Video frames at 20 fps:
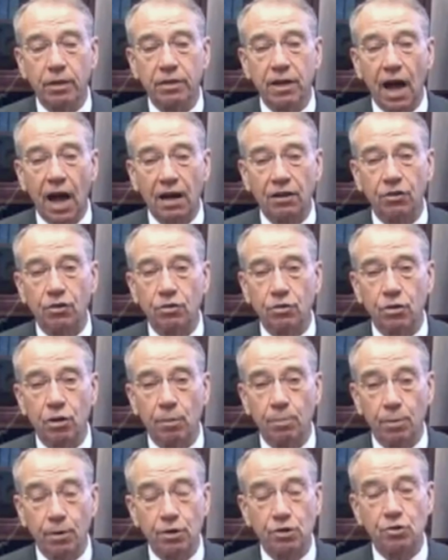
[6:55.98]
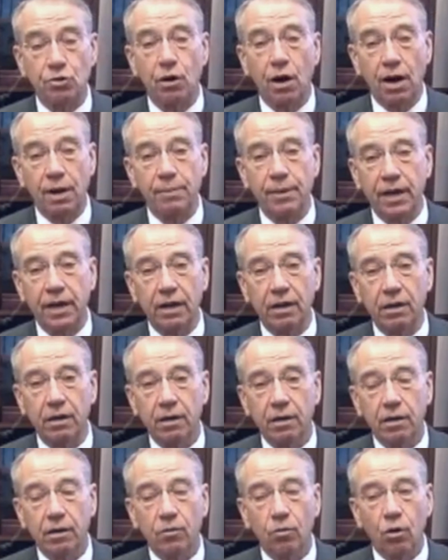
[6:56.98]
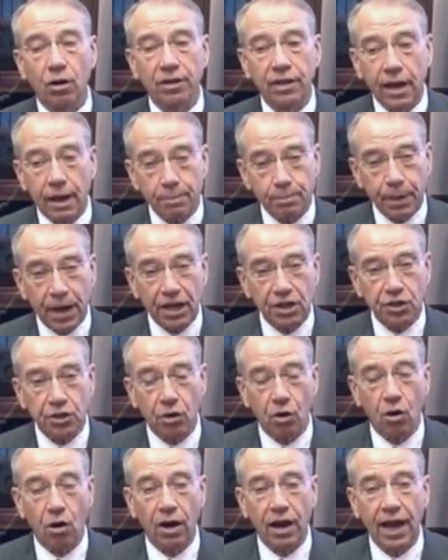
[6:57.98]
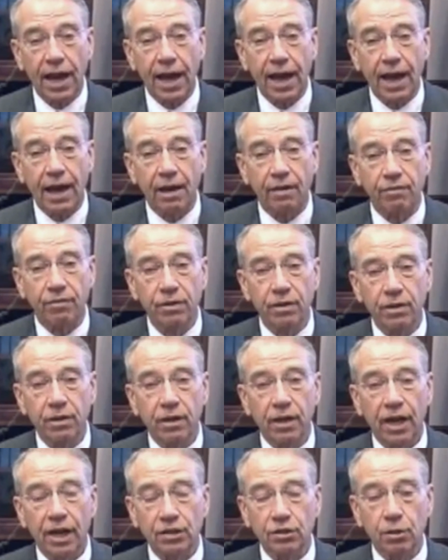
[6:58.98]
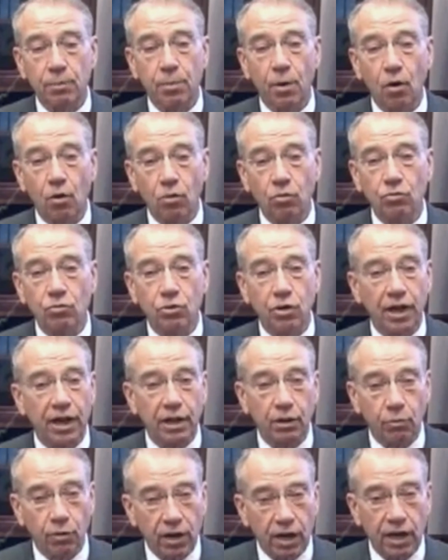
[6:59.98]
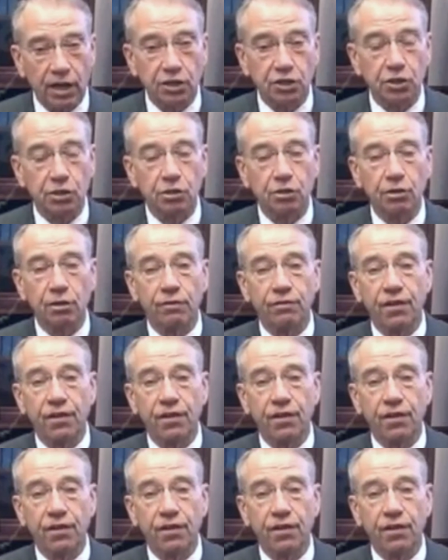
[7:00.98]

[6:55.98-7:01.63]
doctors are prescribing what that patient ought to have, as opposed to any relation to the